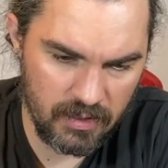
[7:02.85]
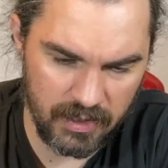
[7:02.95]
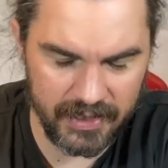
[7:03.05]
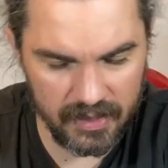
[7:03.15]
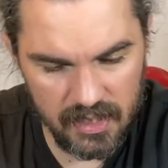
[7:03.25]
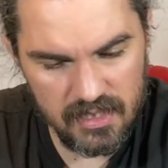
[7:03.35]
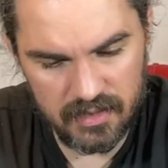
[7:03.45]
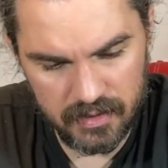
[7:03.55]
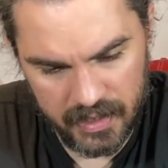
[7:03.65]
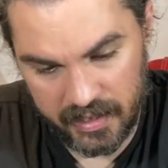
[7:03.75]
Like, it
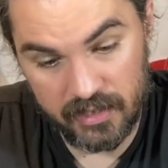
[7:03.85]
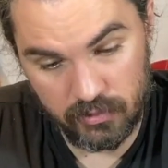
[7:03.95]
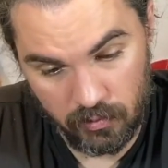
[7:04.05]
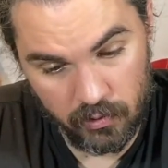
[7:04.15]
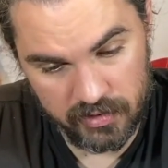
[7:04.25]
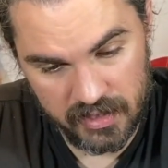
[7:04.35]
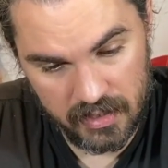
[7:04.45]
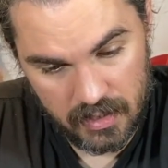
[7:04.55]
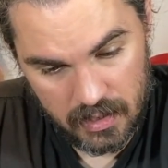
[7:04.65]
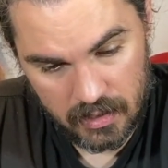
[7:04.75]
is
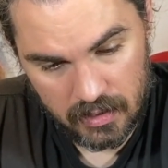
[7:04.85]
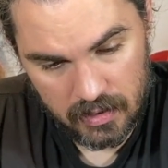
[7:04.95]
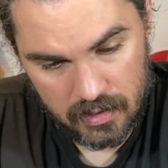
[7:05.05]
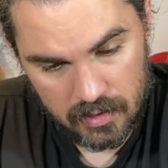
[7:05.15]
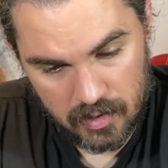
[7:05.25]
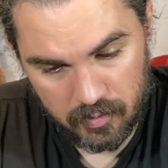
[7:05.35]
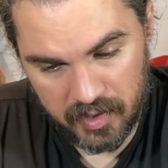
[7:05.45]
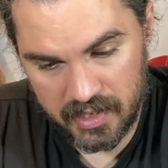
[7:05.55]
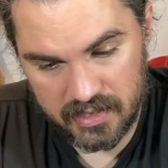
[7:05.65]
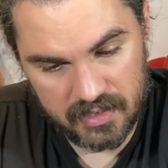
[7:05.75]
roasty,
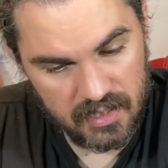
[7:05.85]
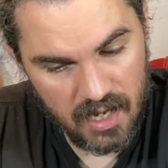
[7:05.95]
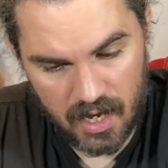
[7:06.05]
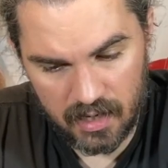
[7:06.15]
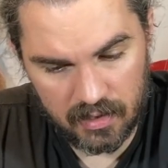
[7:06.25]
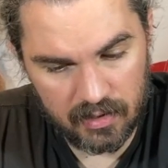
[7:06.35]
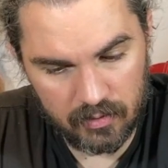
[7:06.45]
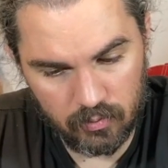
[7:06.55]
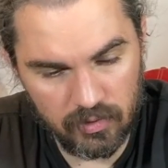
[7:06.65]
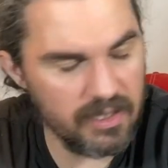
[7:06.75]
but it's not
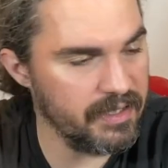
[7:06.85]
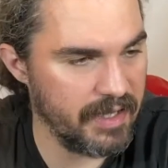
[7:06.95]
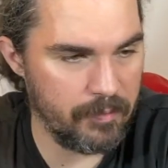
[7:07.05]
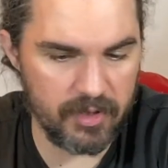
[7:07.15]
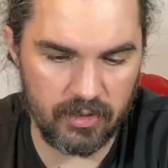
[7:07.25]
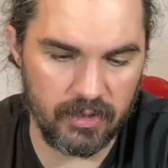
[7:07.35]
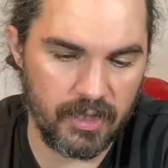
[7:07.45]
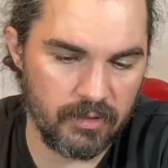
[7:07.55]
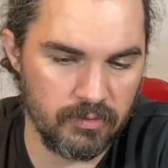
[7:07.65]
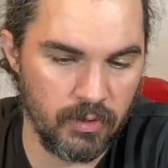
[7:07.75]
really that bitter. And
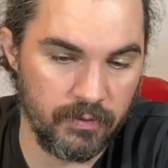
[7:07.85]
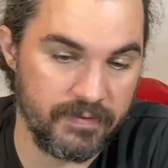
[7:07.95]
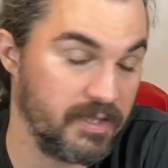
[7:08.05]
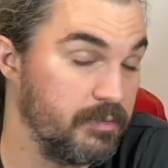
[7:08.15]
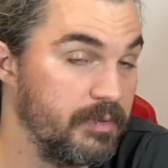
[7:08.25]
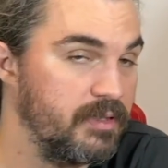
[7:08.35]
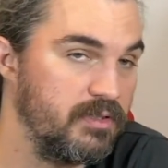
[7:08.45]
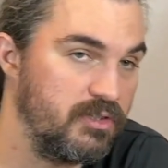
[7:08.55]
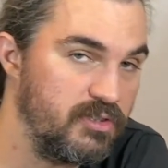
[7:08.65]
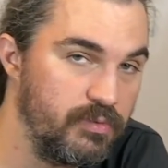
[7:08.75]
I don't know if that's
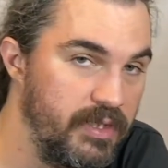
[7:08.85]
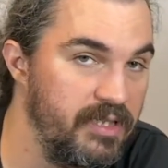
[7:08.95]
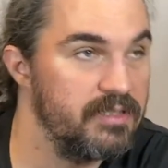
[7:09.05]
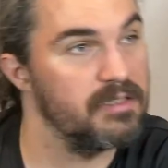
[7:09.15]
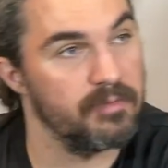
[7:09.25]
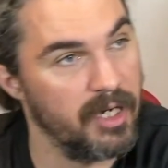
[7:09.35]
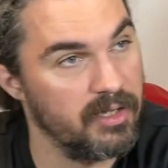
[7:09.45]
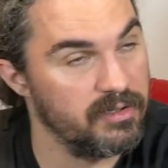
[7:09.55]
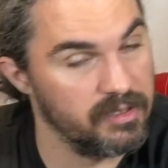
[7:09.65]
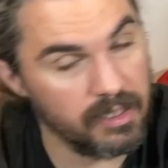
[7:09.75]
because the sweetness is
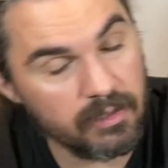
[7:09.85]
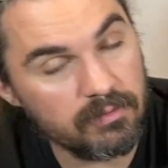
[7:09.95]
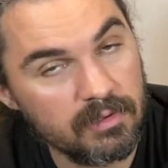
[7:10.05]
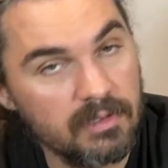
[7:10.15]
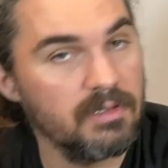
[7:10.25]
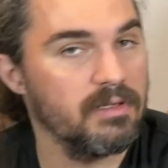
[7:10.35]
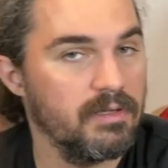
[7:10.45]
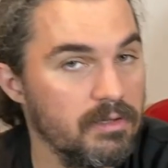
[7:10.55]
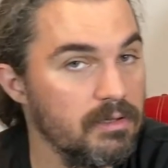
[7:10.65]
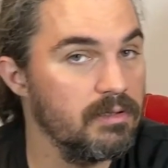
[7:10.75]
balancing out
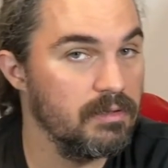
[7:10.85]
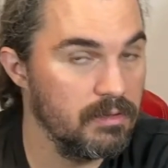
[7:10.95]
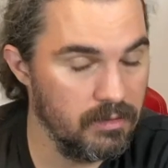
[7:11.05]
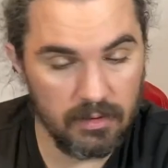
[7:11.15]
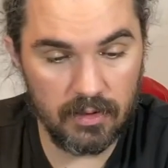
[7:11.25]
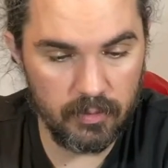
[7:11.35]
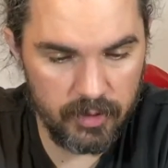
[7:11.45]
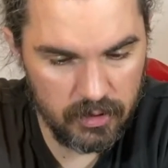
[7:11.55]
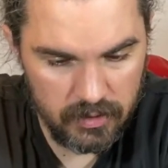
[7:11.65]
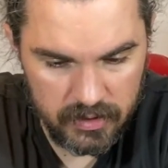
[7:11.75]
the
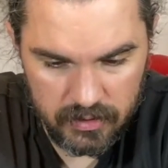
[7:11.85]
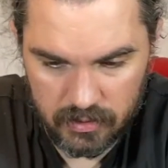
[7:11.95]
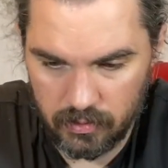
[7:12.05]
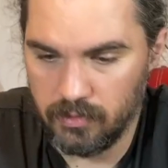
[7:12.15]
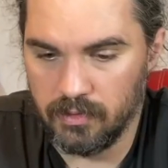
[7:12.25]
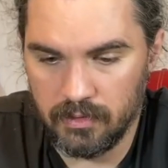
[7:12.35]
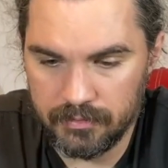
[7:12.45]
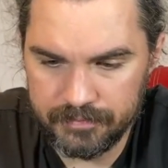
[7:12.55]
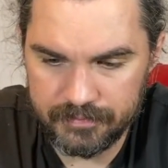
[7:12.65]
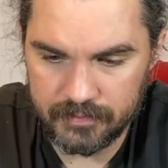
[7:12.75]
bitterness or
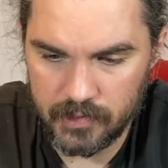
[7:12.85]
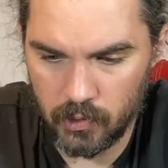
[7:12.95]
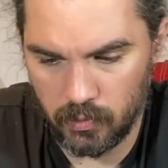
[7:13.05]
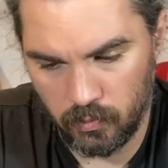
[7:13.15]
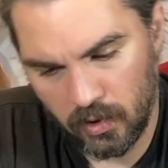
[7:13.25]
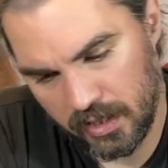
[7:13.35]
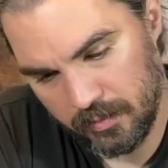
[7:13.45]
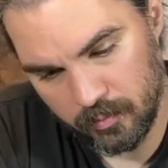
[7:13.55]
what.